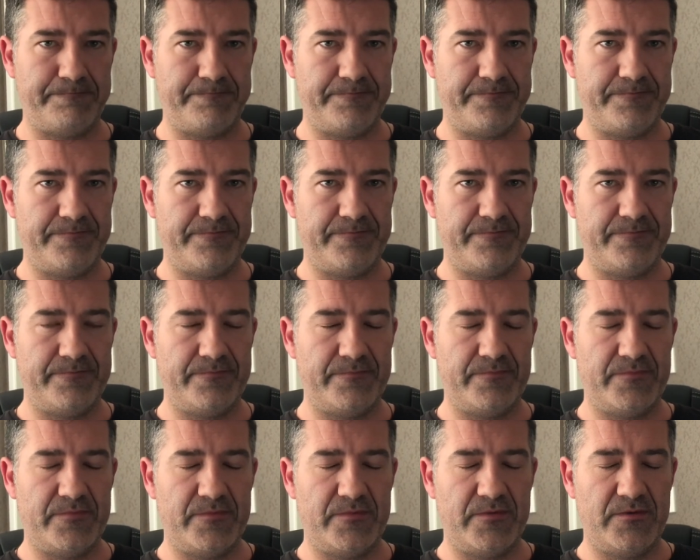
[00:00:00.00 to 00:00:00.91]

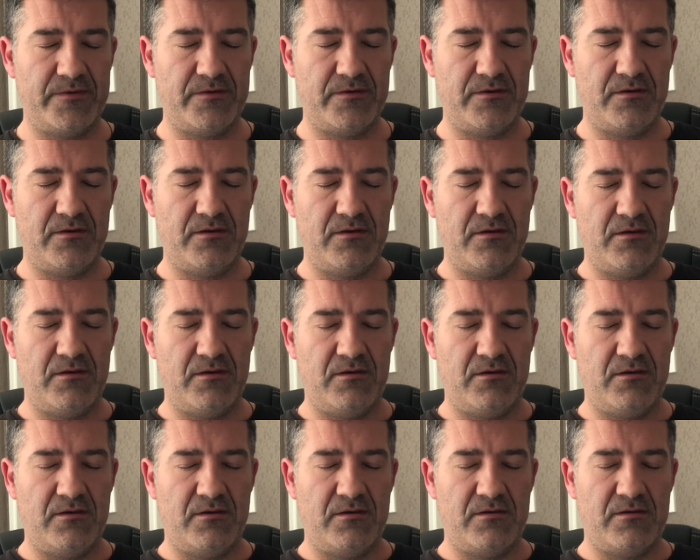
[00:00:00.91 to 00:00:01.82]

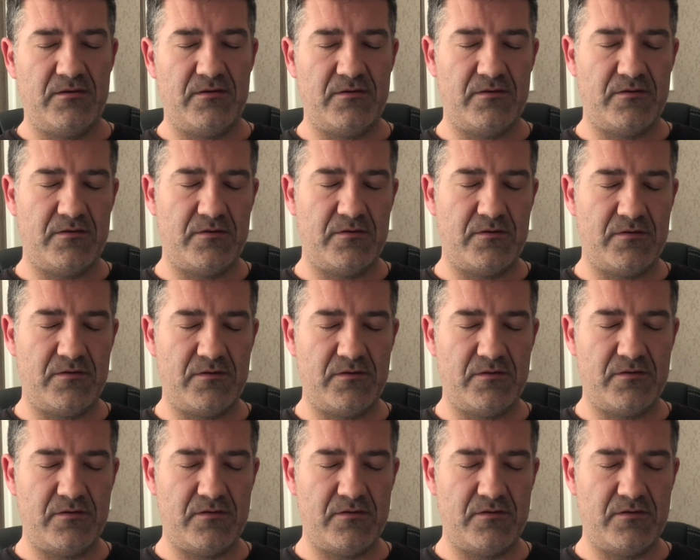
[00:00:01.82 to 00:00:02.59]
[no speech]